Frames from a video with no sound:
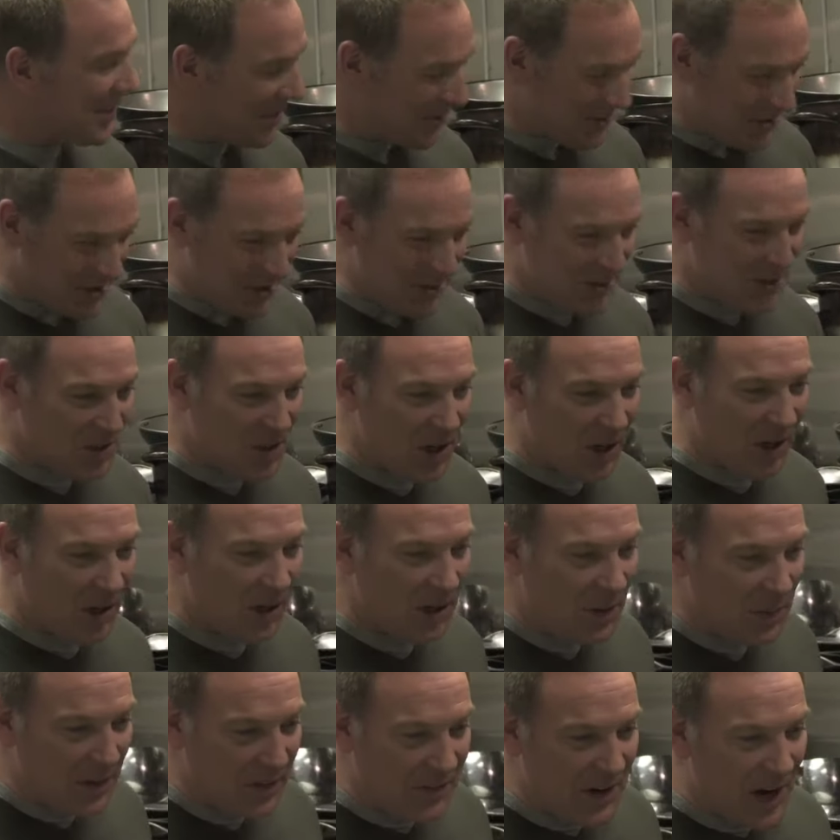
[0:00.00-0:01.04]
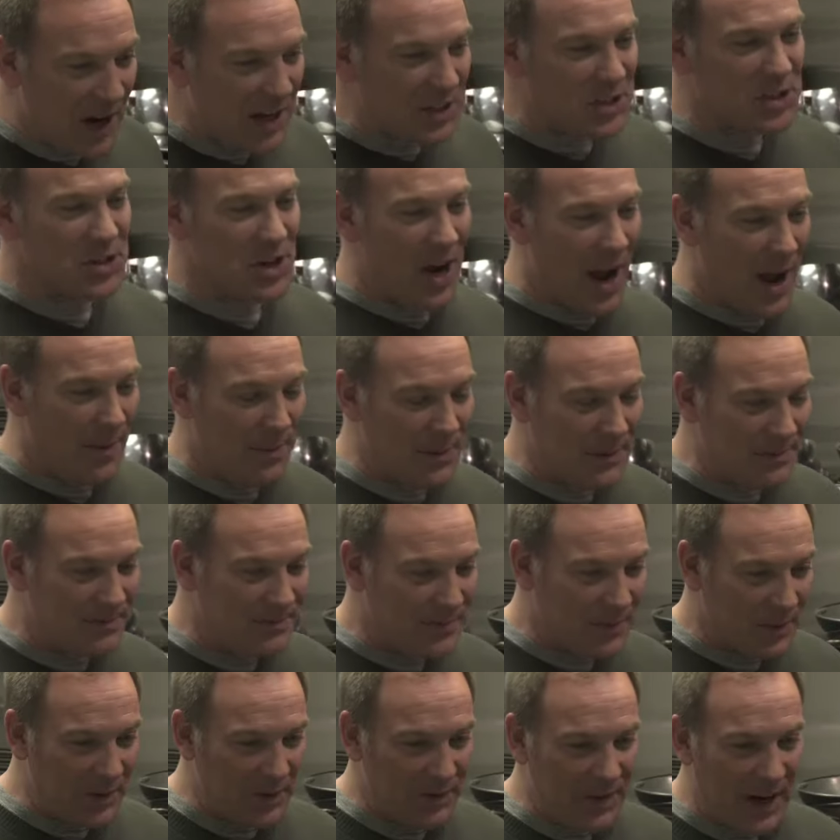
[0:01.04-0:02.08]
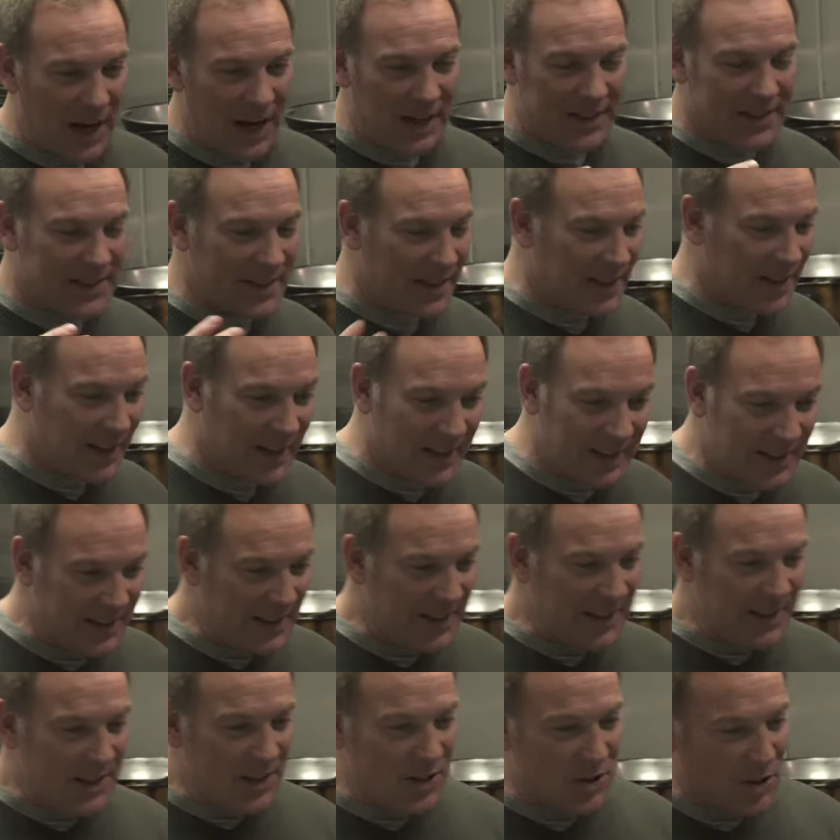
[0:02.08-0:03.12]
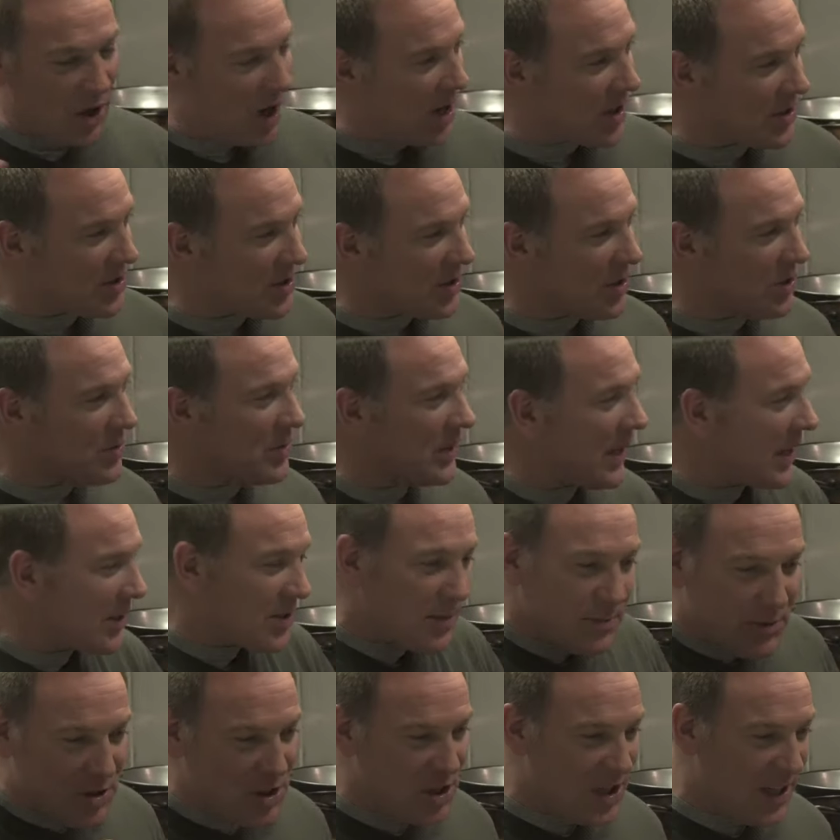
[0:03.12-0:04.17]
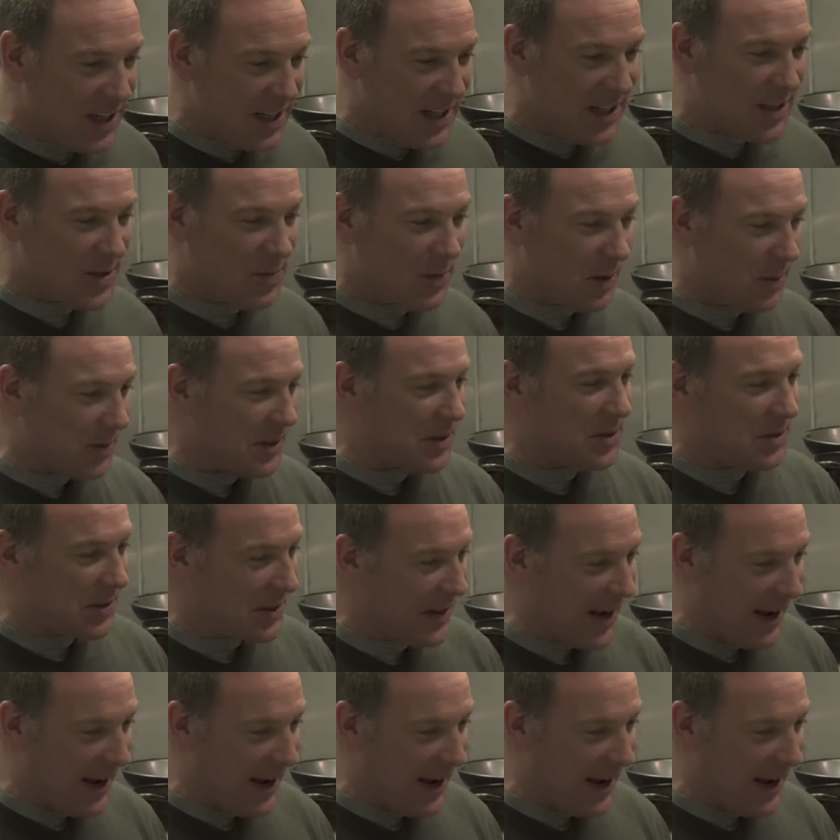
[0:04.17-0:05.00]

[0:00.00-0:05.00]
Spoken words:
You too. So we've gone shopping. We've got sausage. We've got some cheese. What are we doing